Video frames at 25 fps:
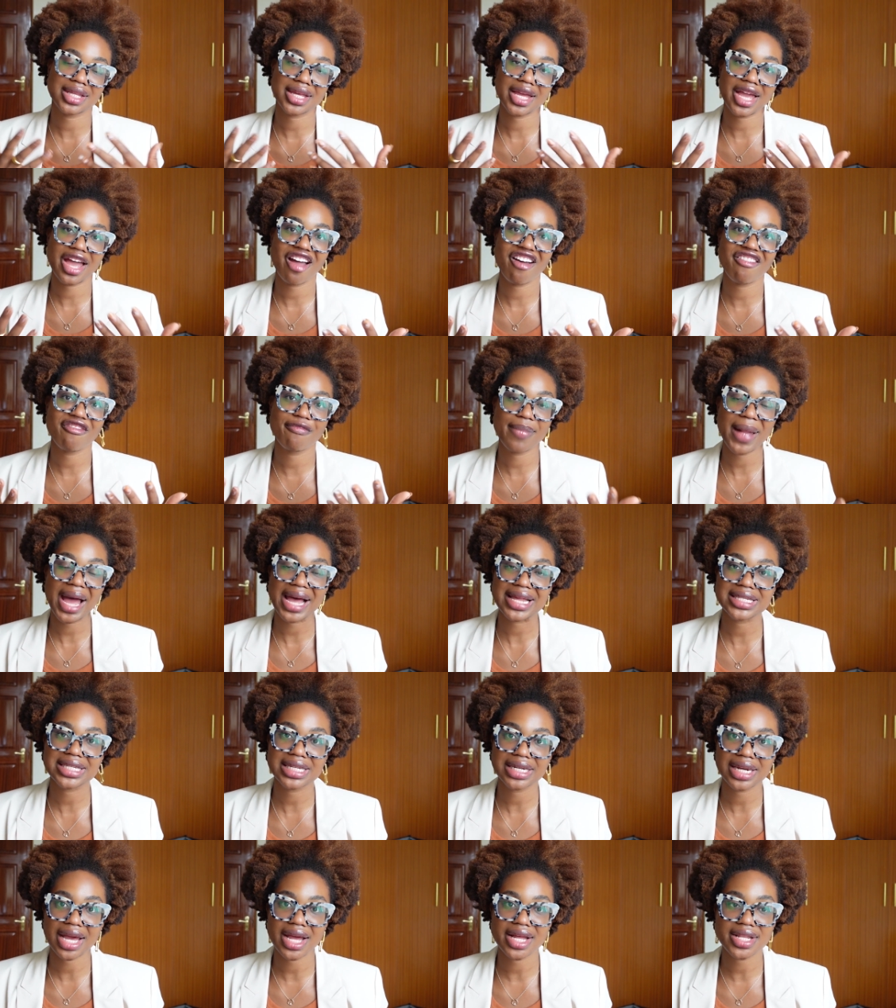They have
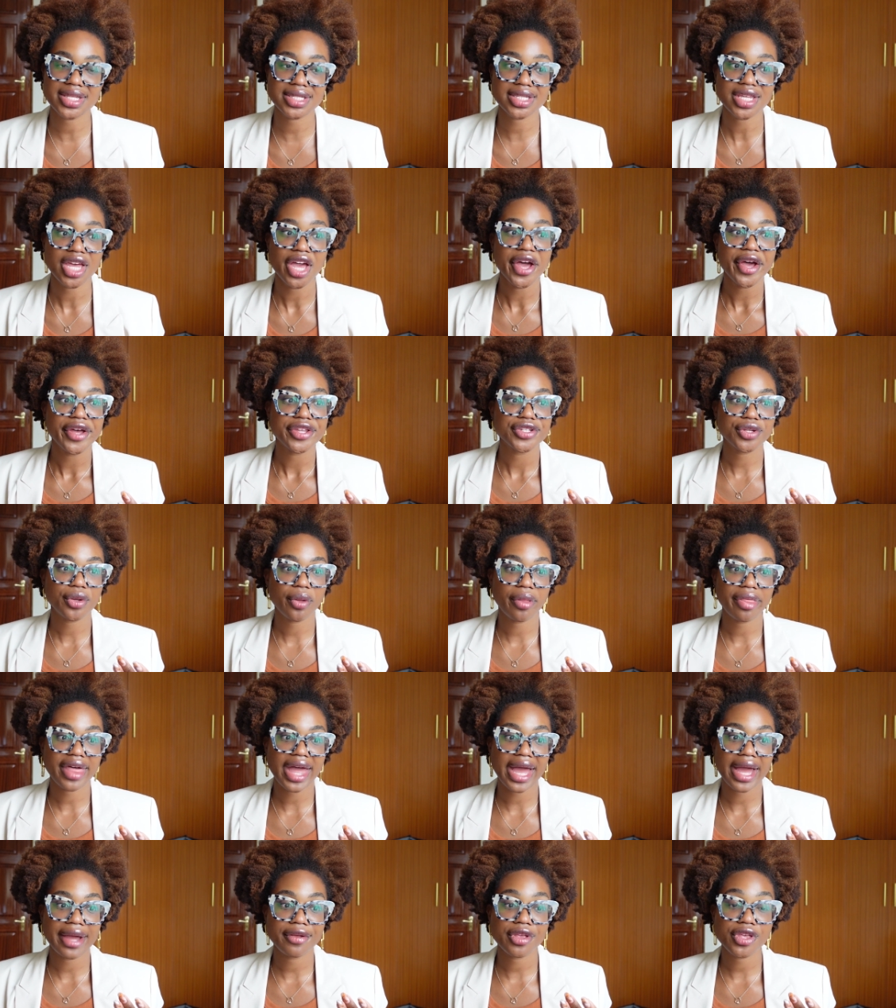bassinets so
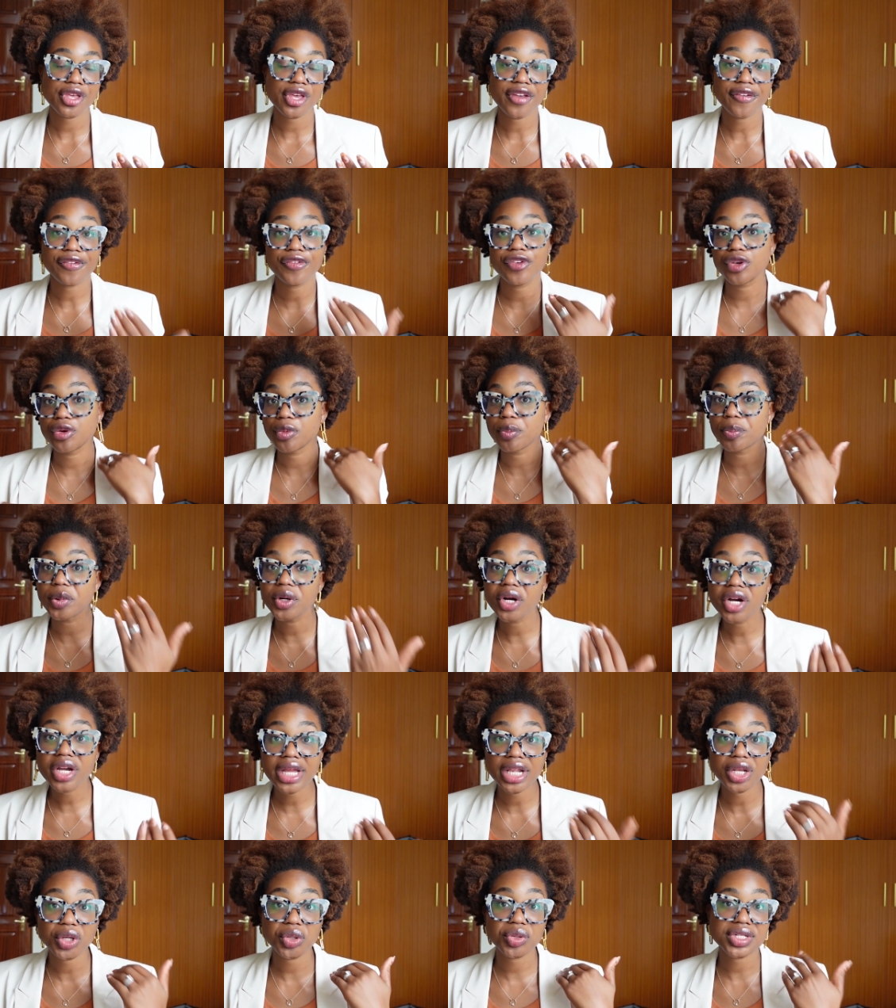that if you
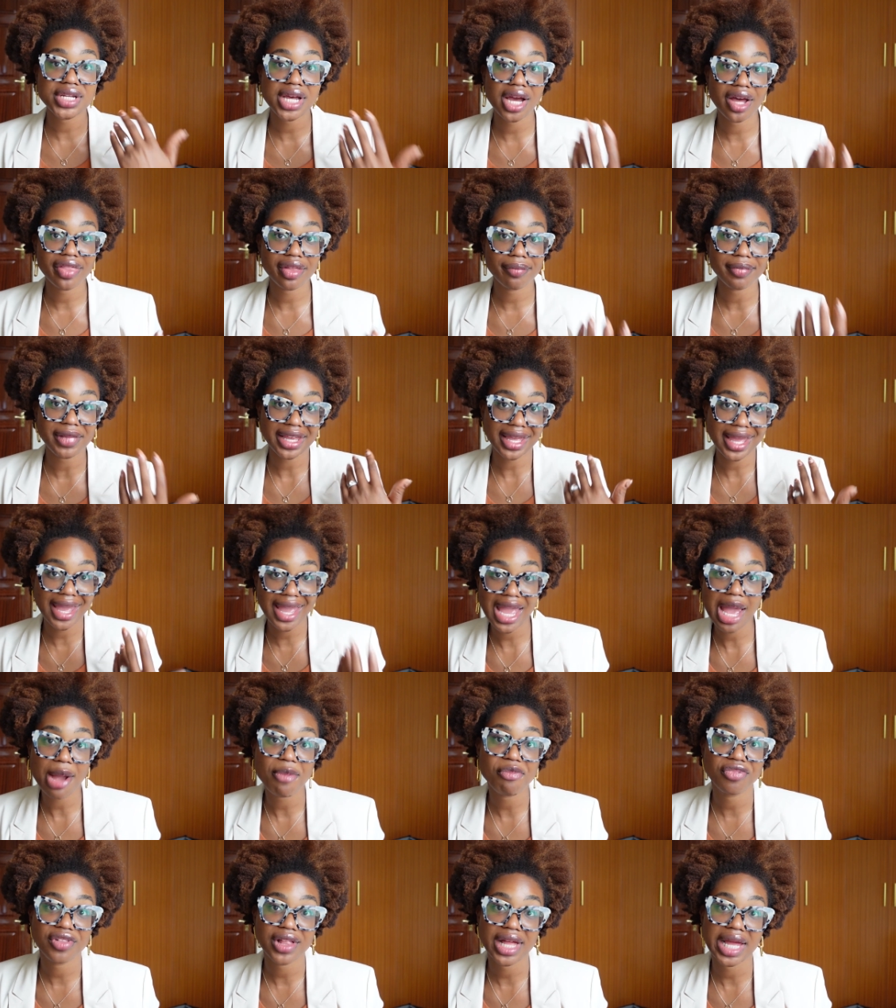book and you tell them like, hey,
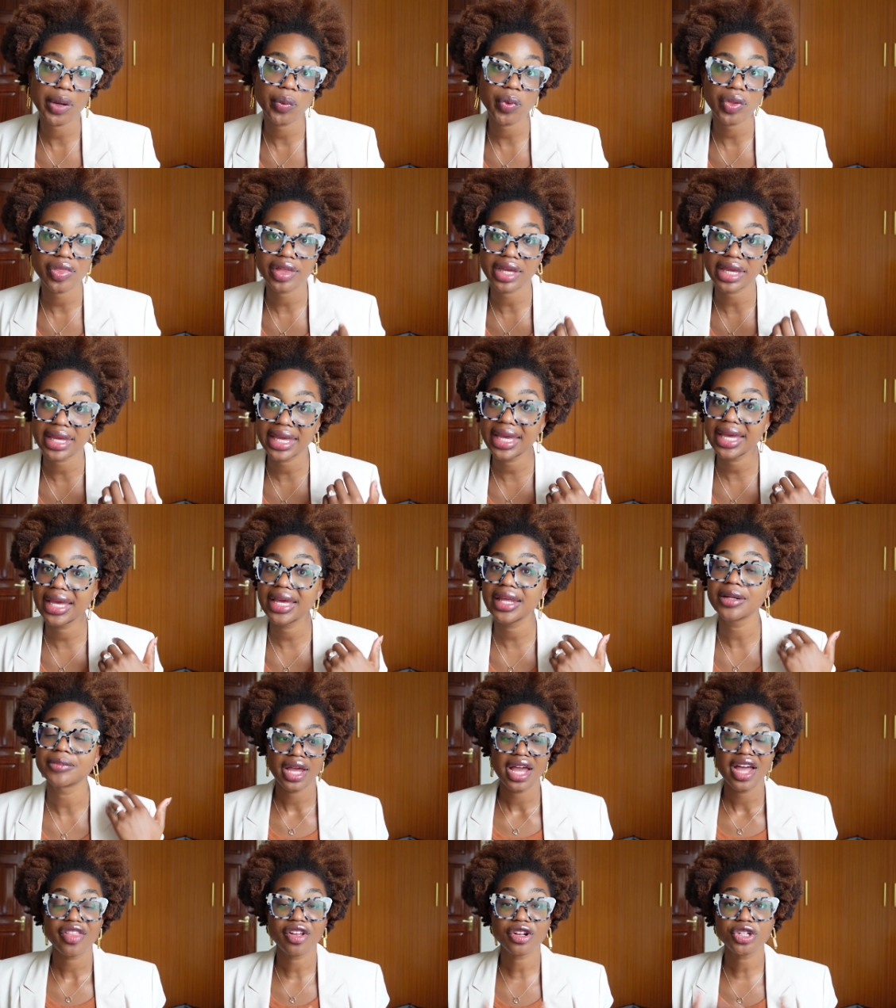I'm flying with a
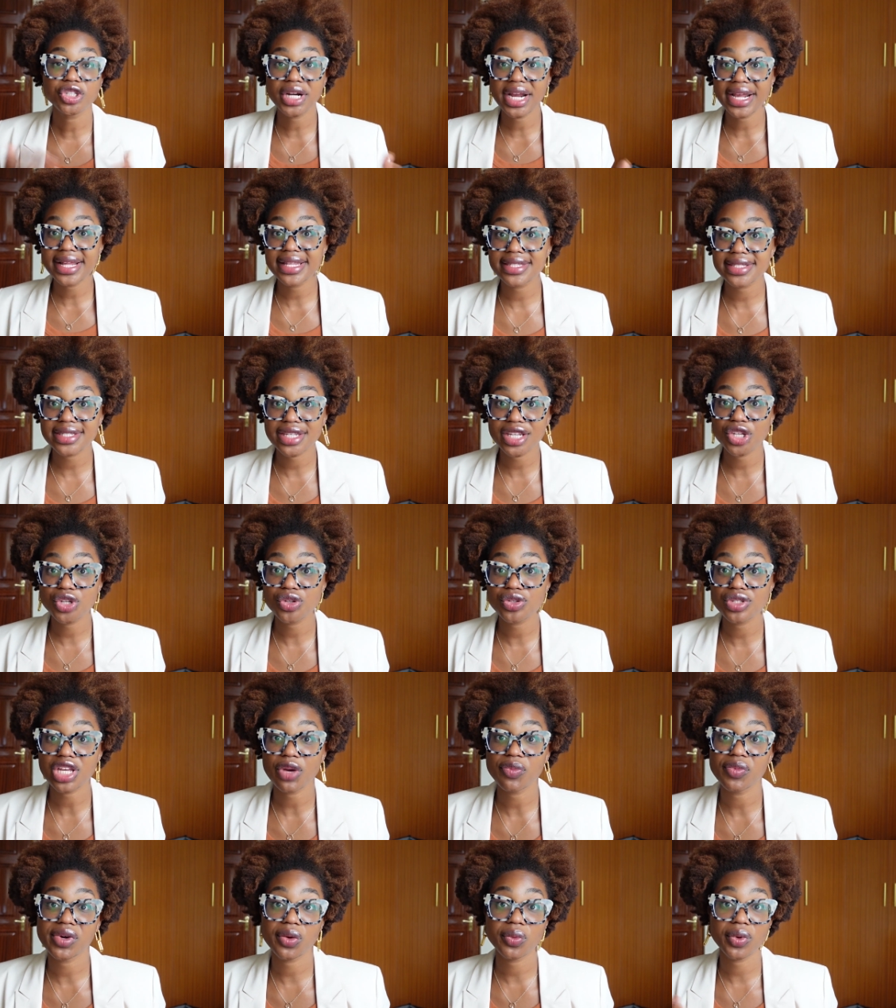kid, they'll try and seat you
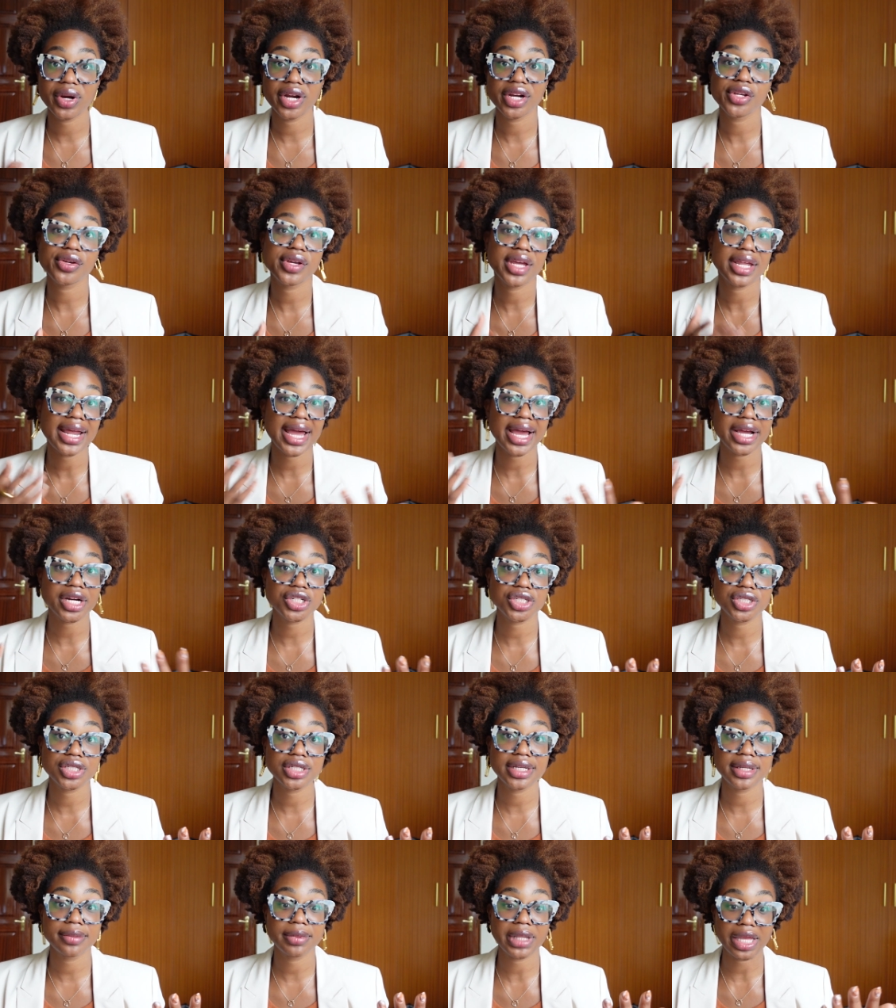somewhere where you can
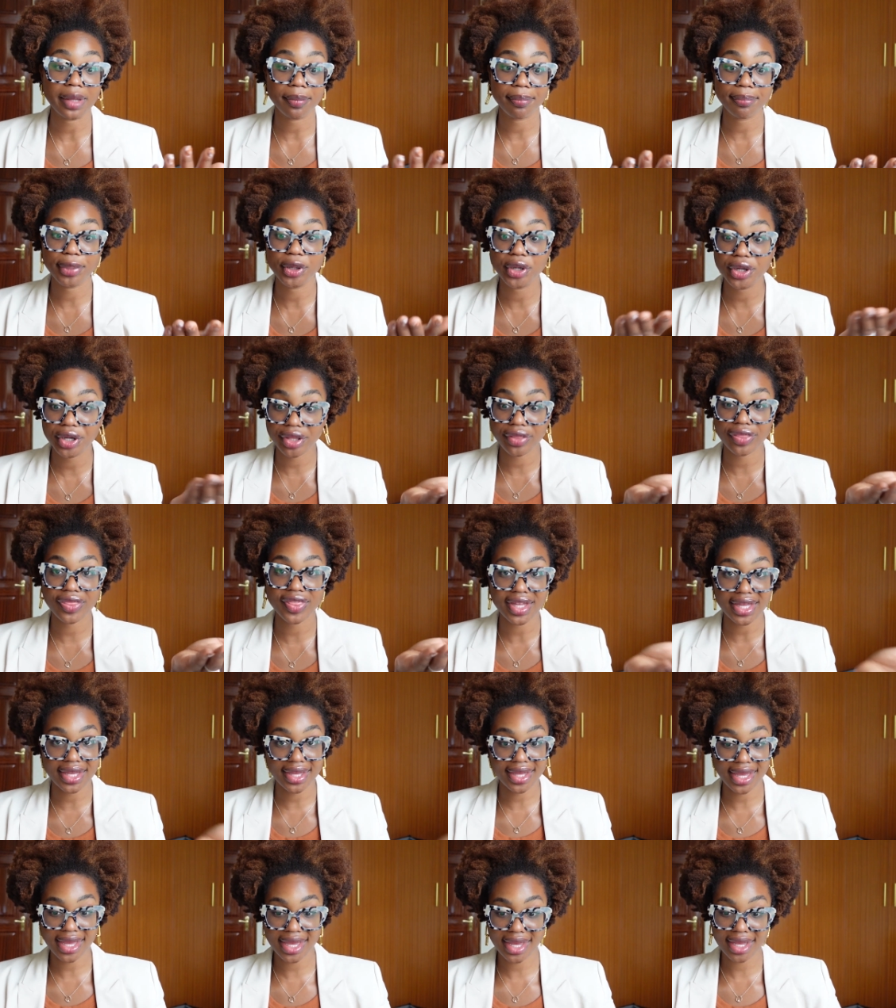actually like put the
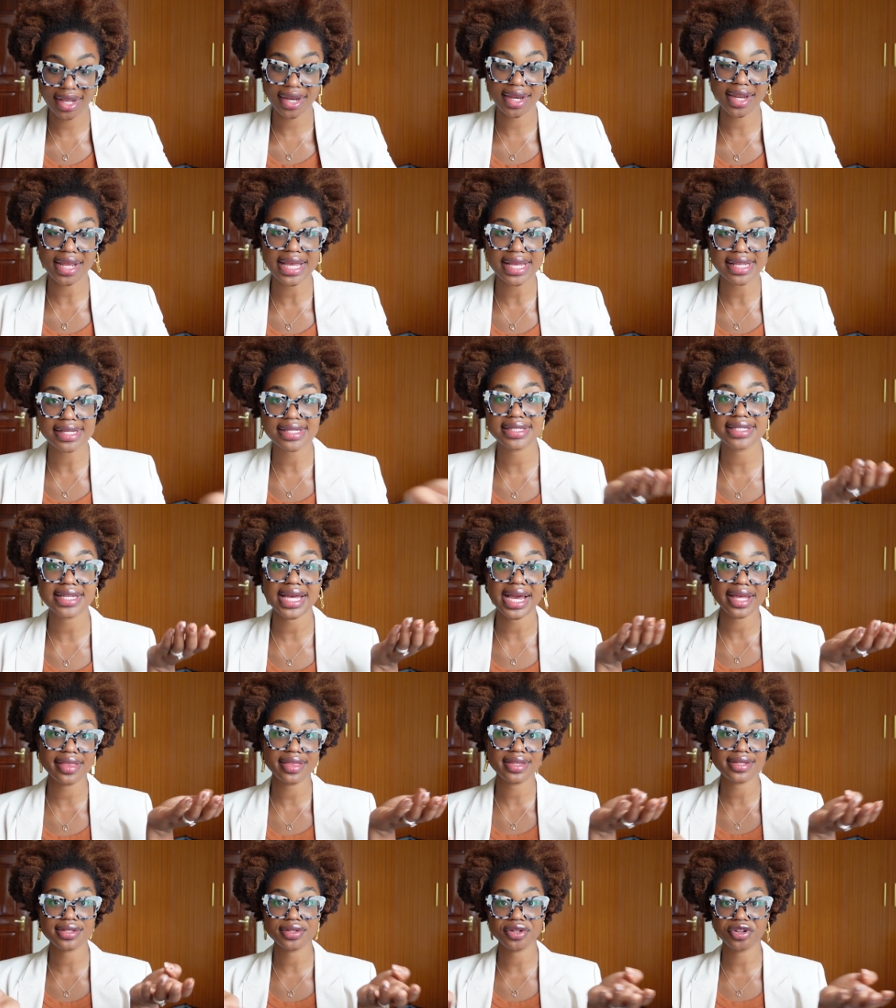kid
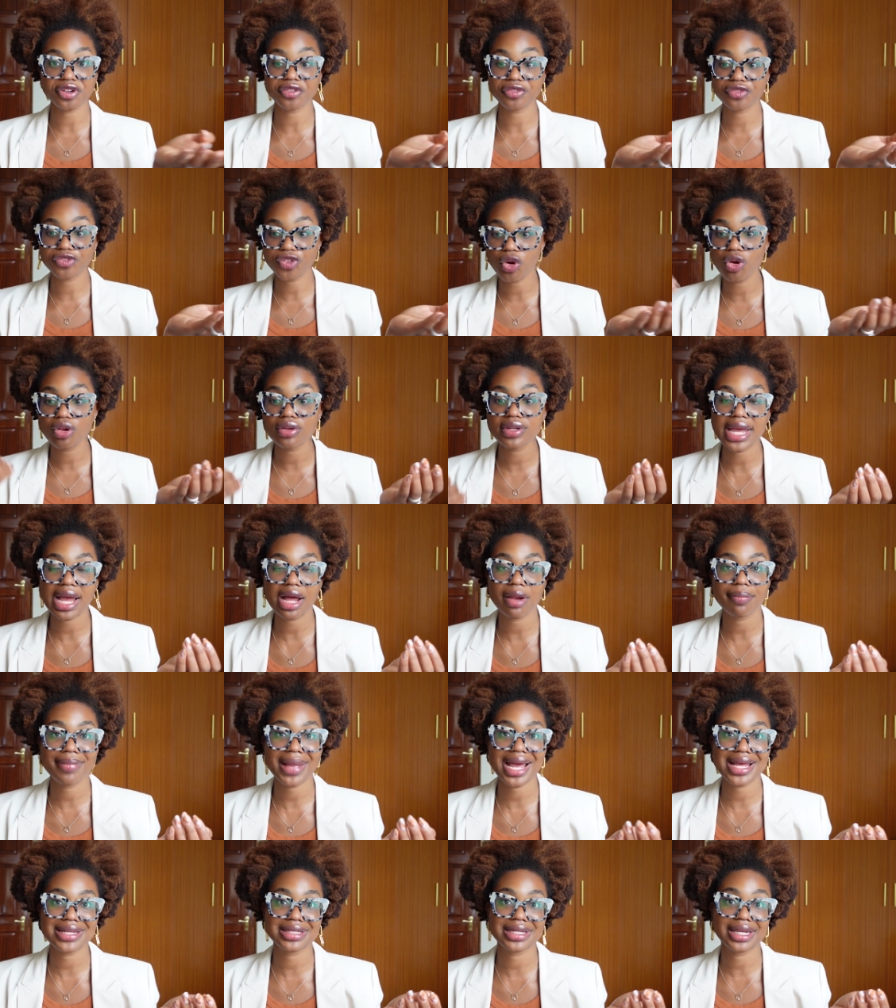inside this little fold
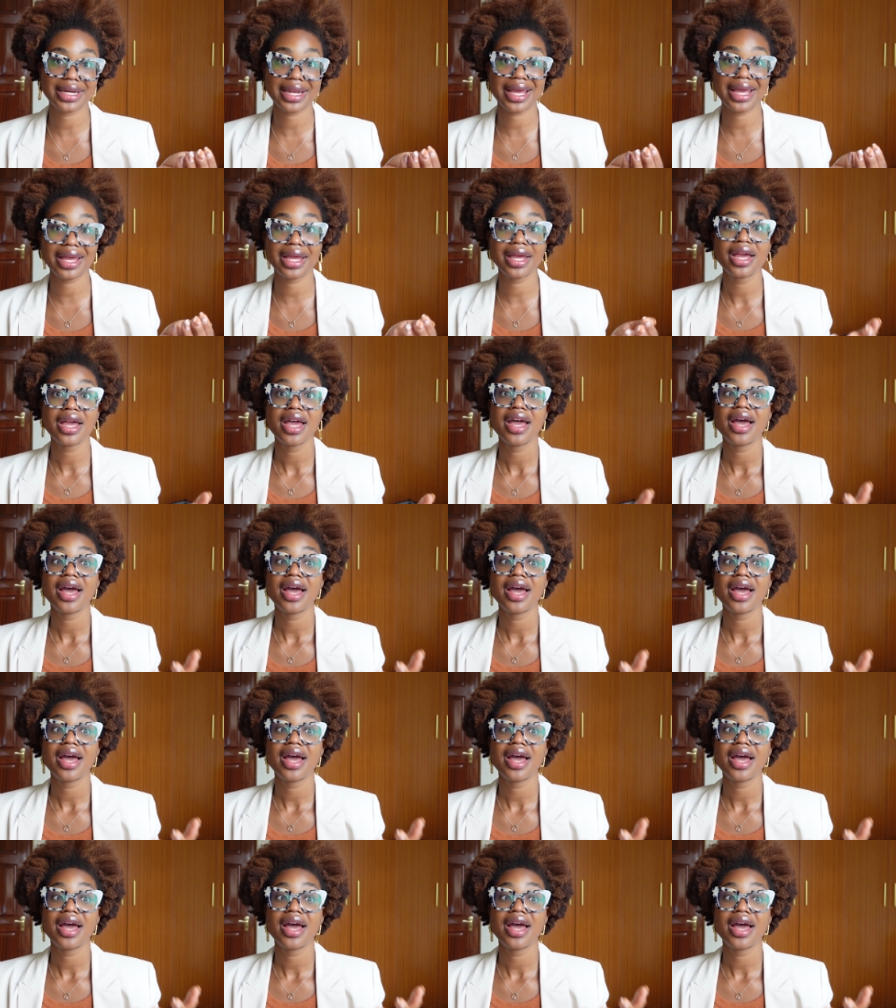down bassinet,